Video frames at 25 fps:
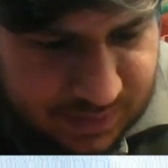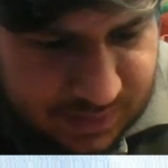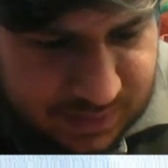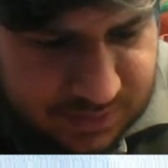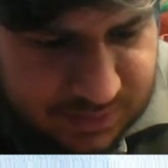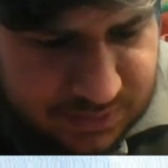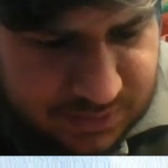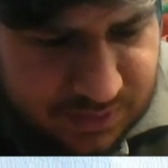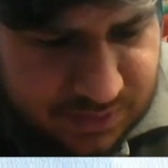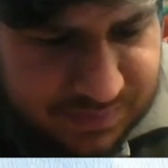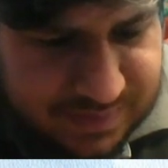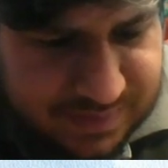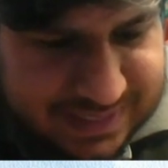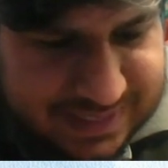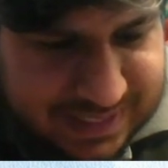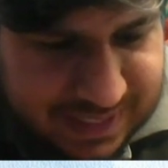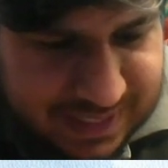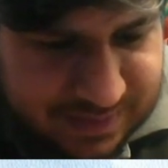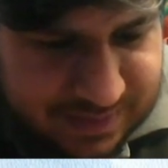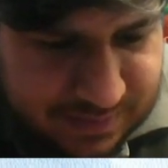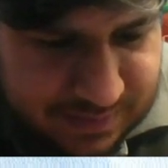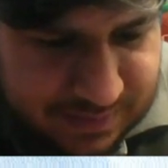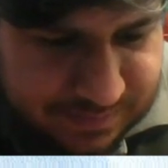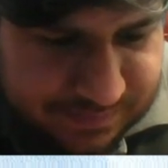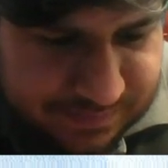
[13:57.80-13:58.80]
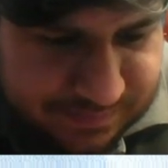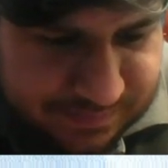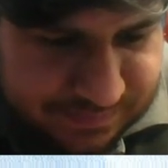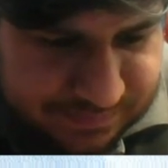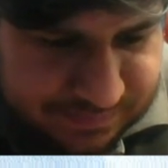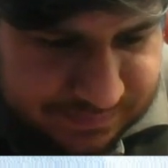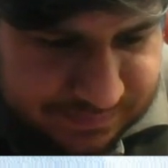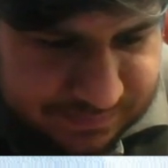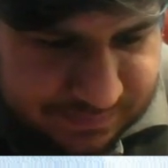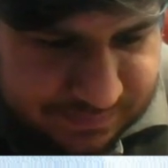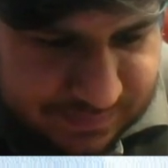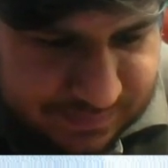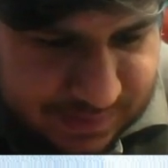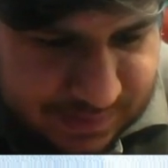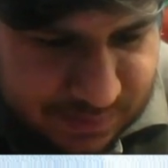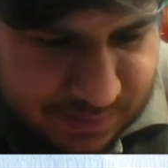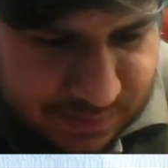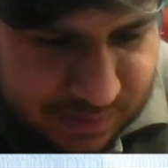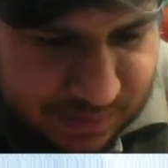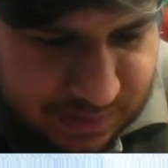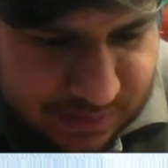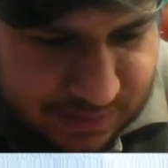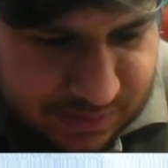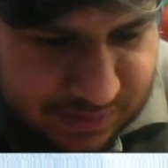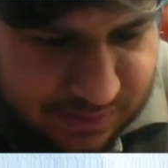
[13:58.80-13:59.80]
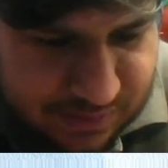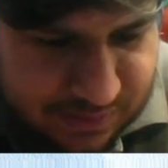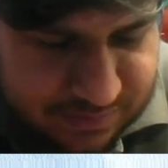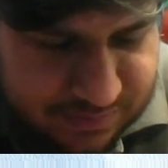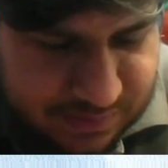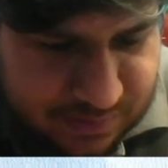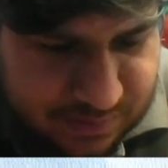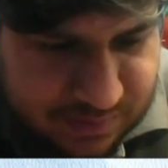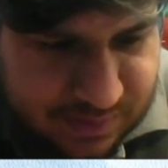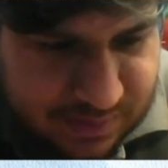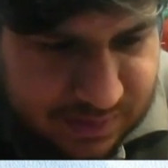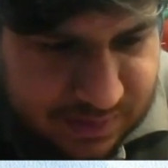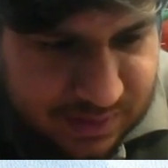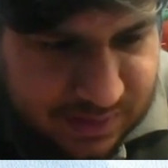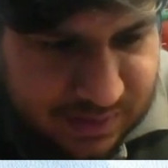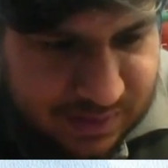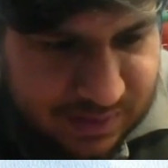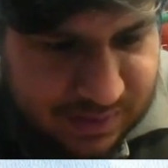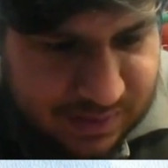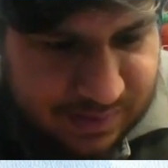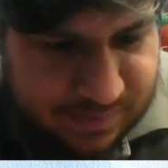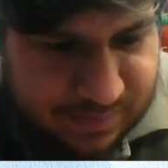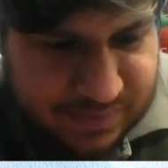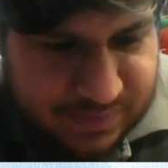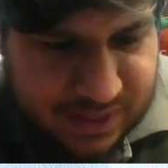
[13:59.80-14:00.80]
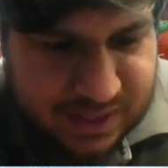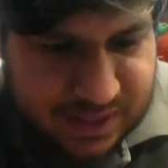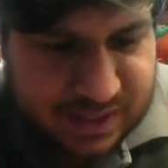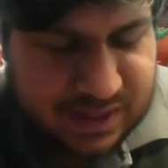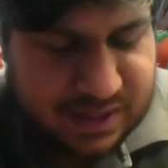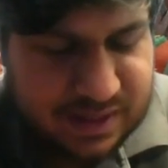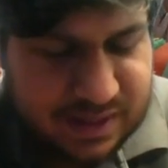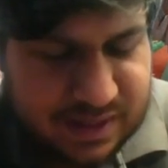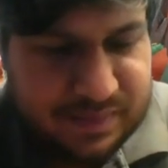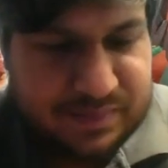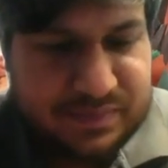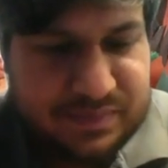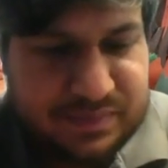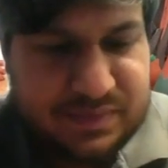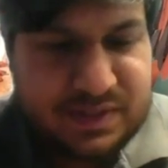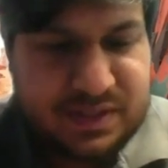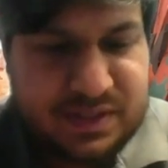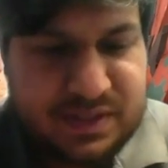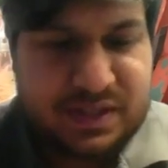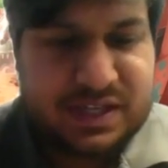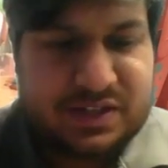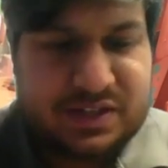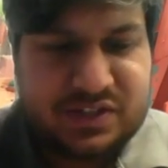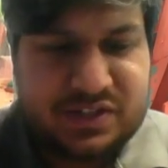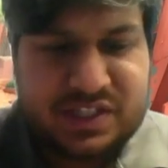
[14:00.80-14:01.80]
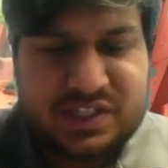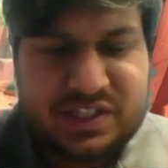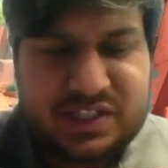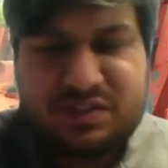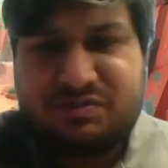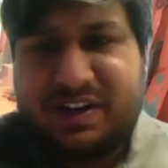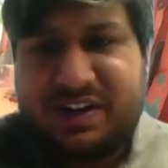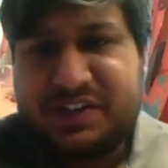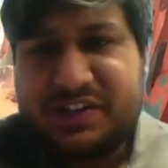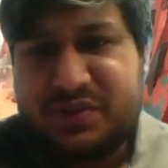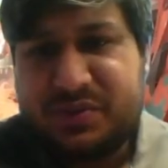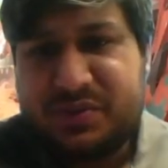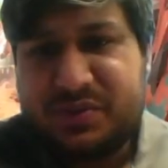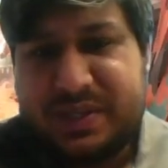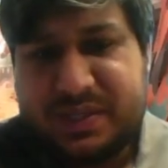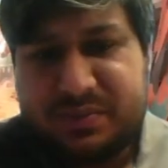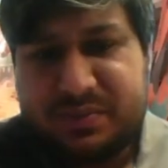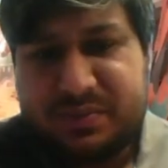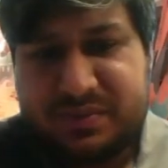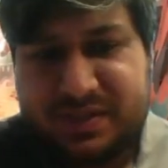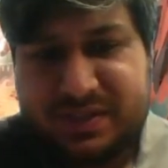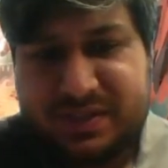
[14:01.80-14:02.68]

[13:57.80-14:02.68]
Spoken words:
Soothing Sand is what I'd go for. So you can just gradual heal